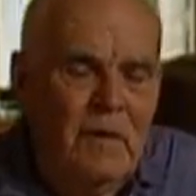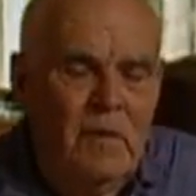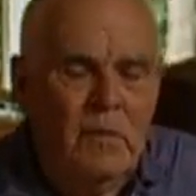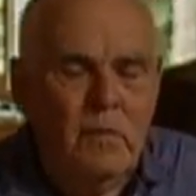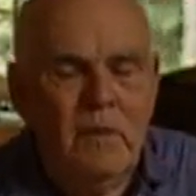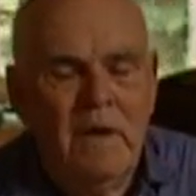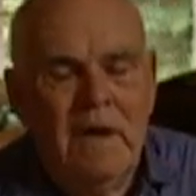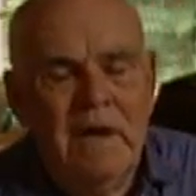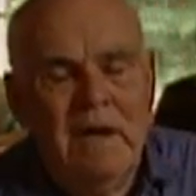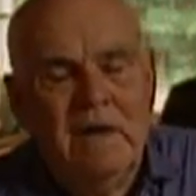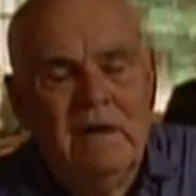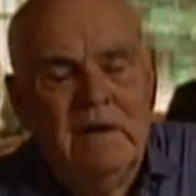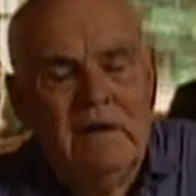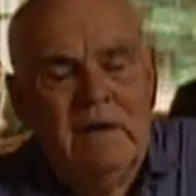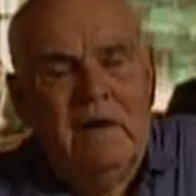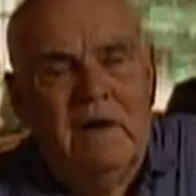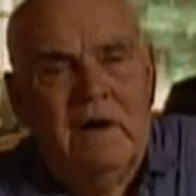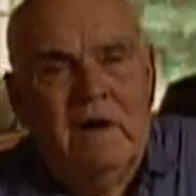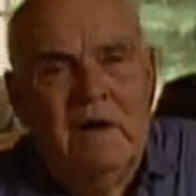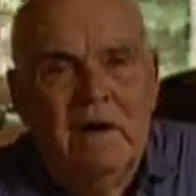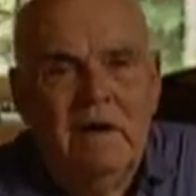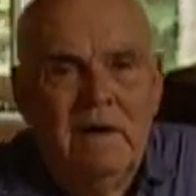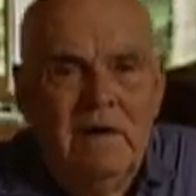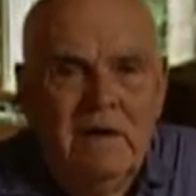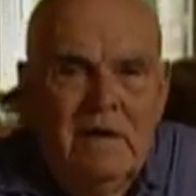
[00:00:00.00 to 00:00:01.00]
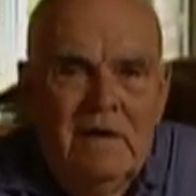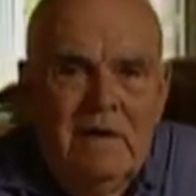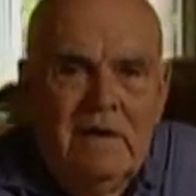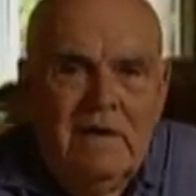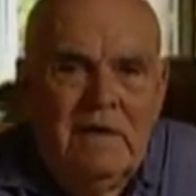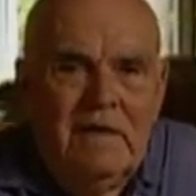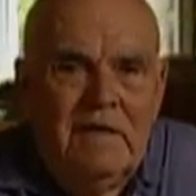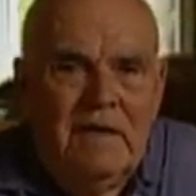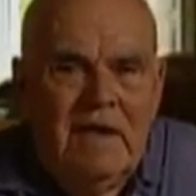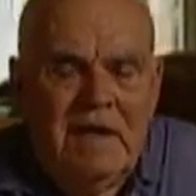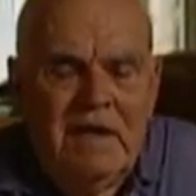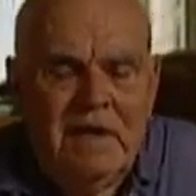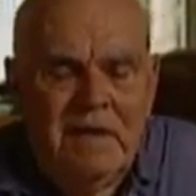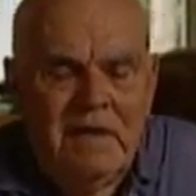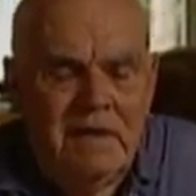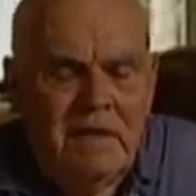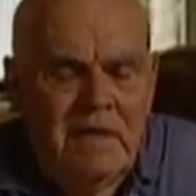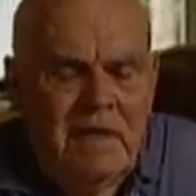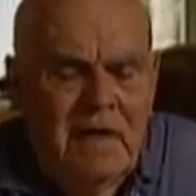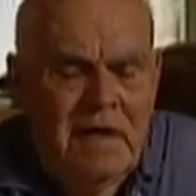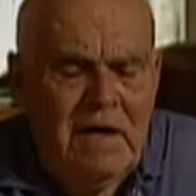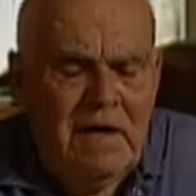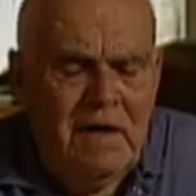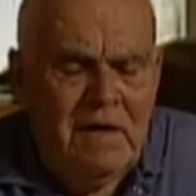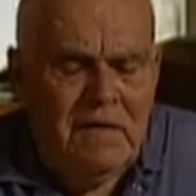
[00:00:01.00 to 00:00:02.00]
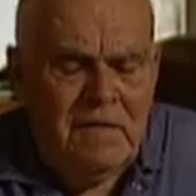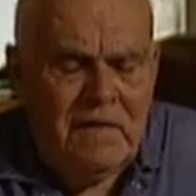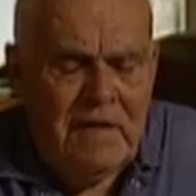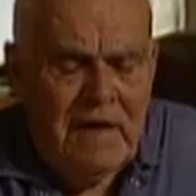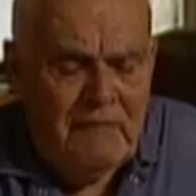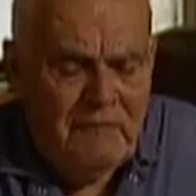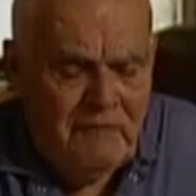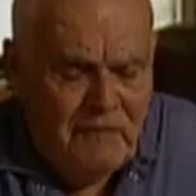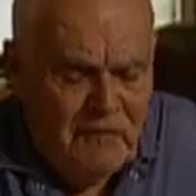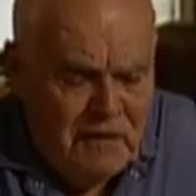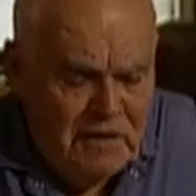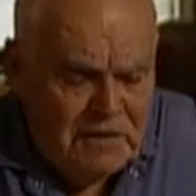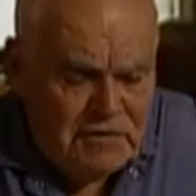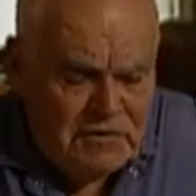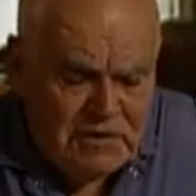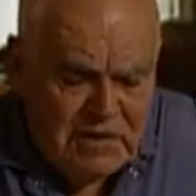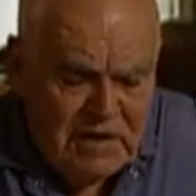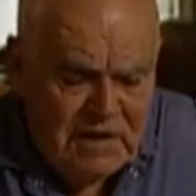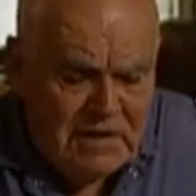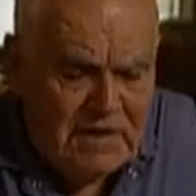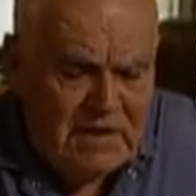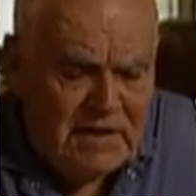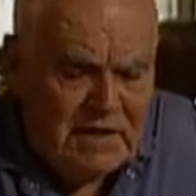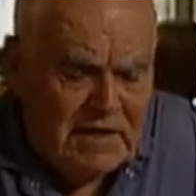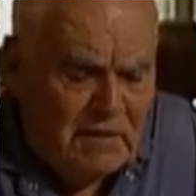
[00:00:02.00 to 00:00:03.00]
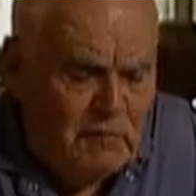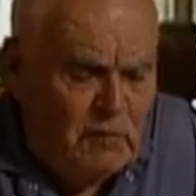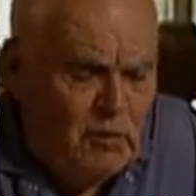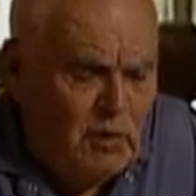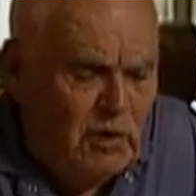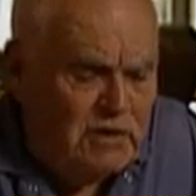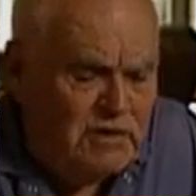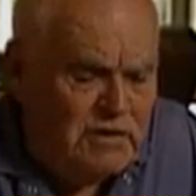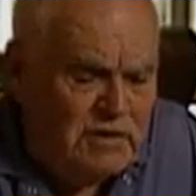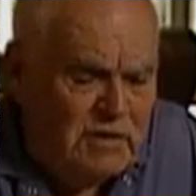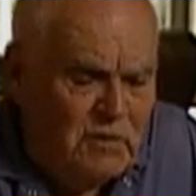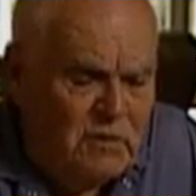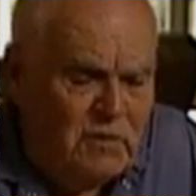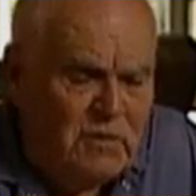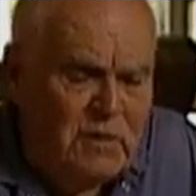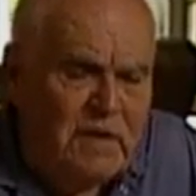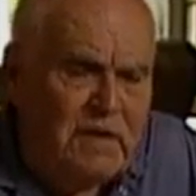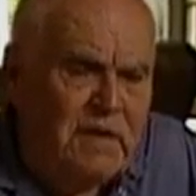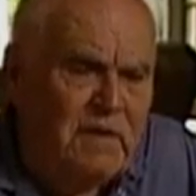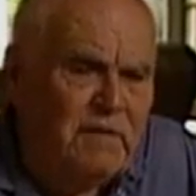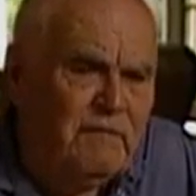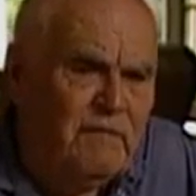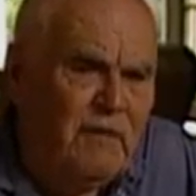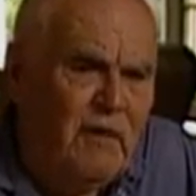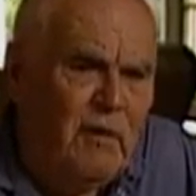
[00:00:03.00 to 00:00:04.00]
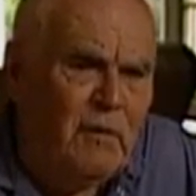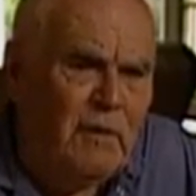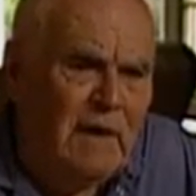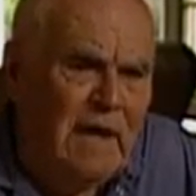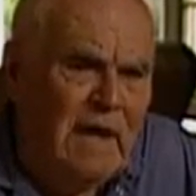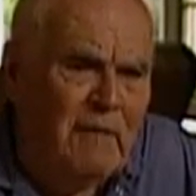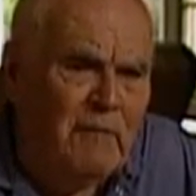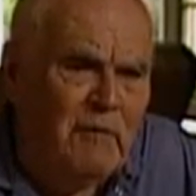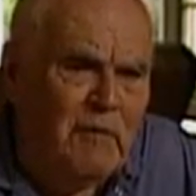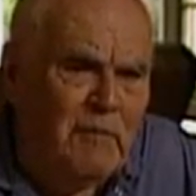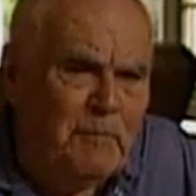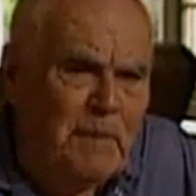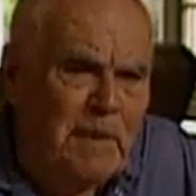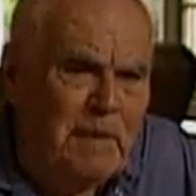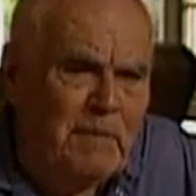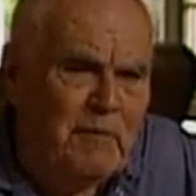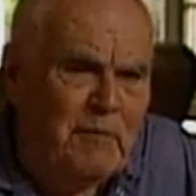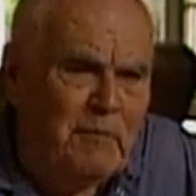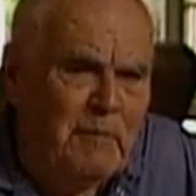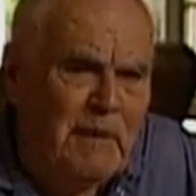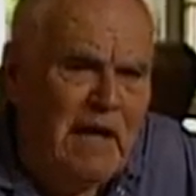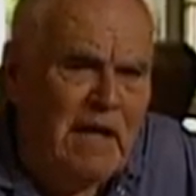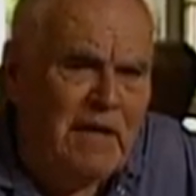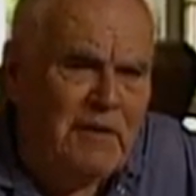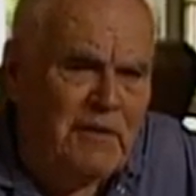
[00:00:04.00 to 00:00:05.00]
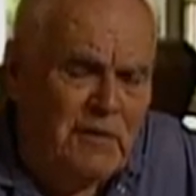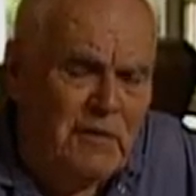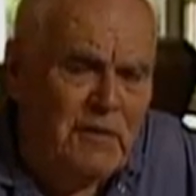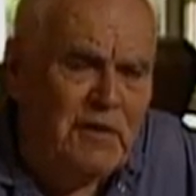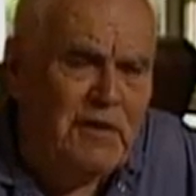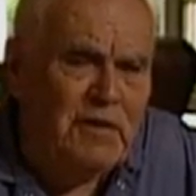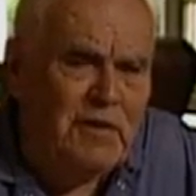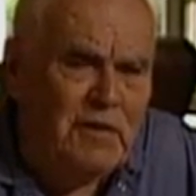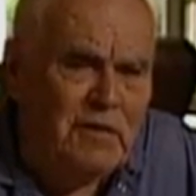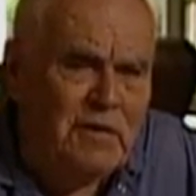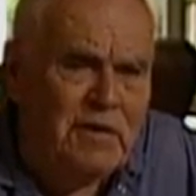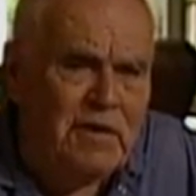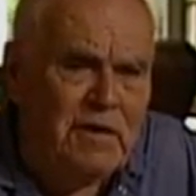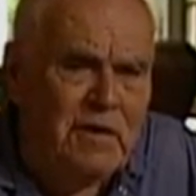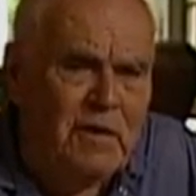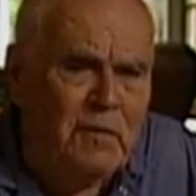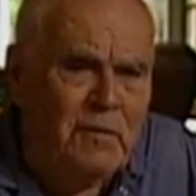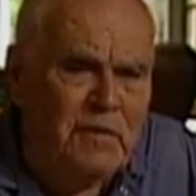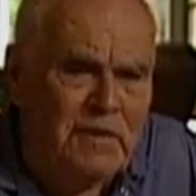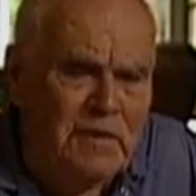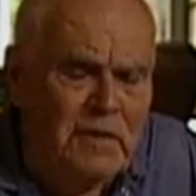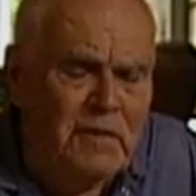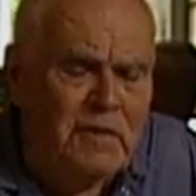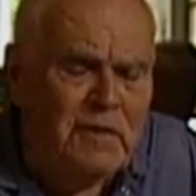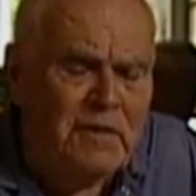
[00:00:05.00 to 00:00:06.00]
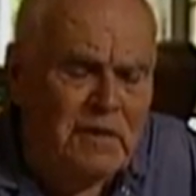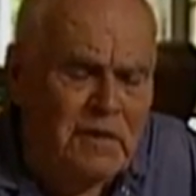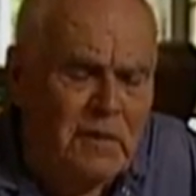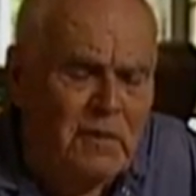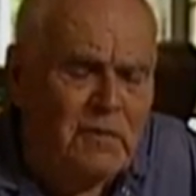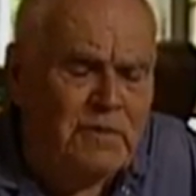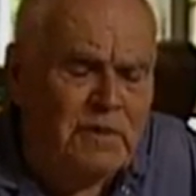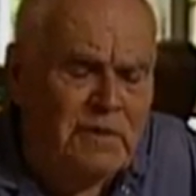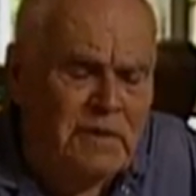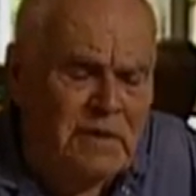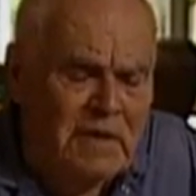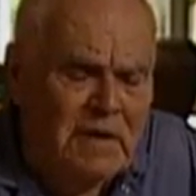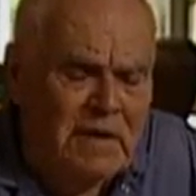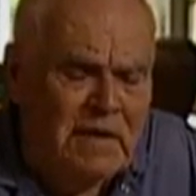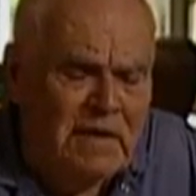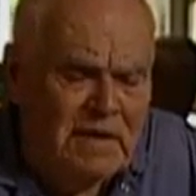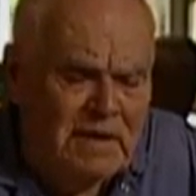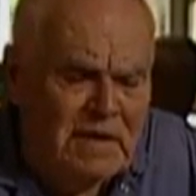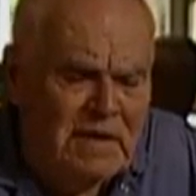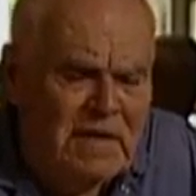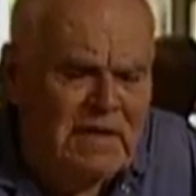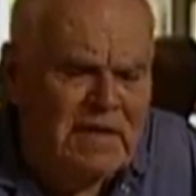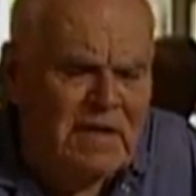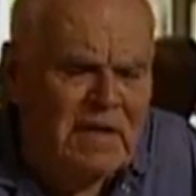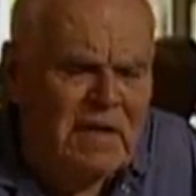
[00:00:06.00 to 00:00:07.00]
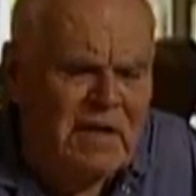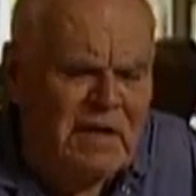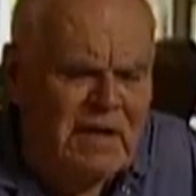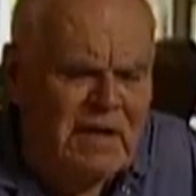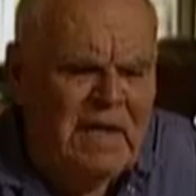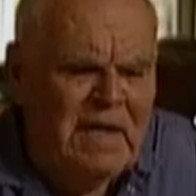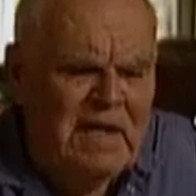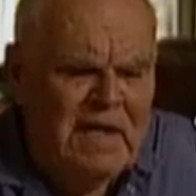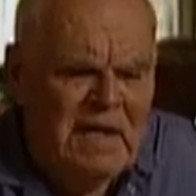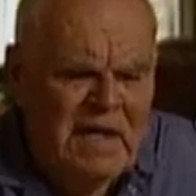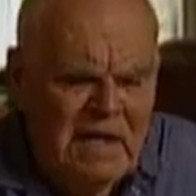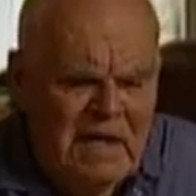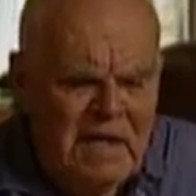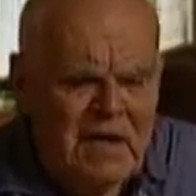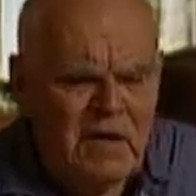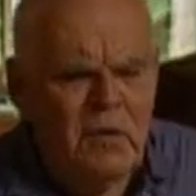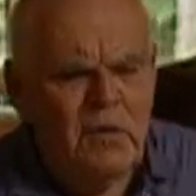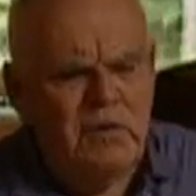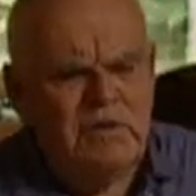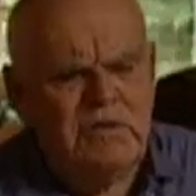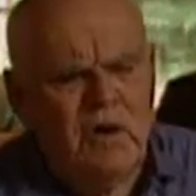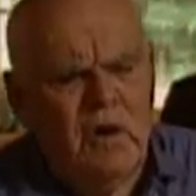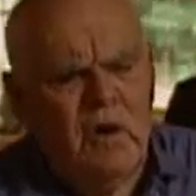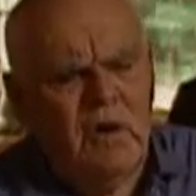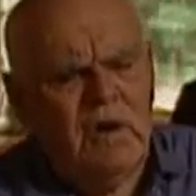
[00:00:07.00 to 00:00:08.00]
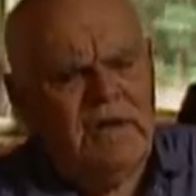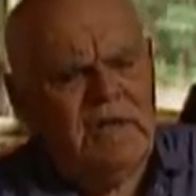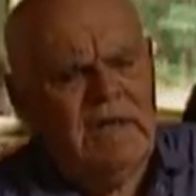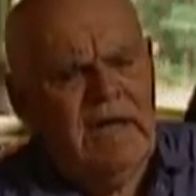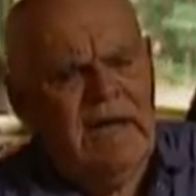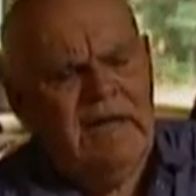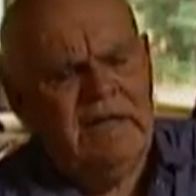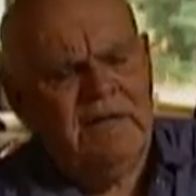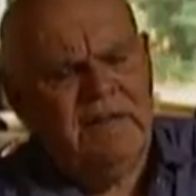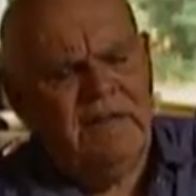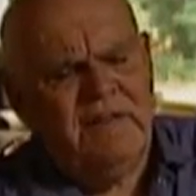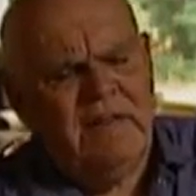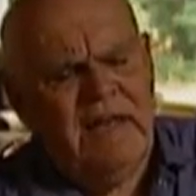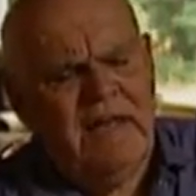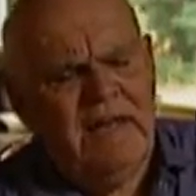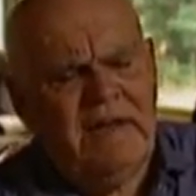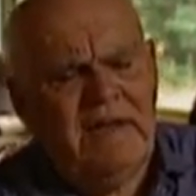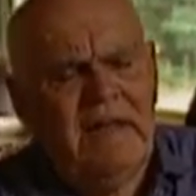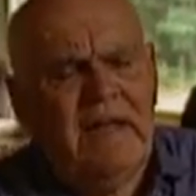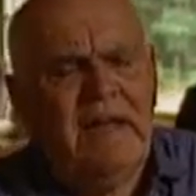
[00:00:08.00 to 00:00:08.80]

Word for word: Well, uh, they they uh, they first said that they wasn't going to fall out with people about union. You could go you could go to the, the, of course organize the thing.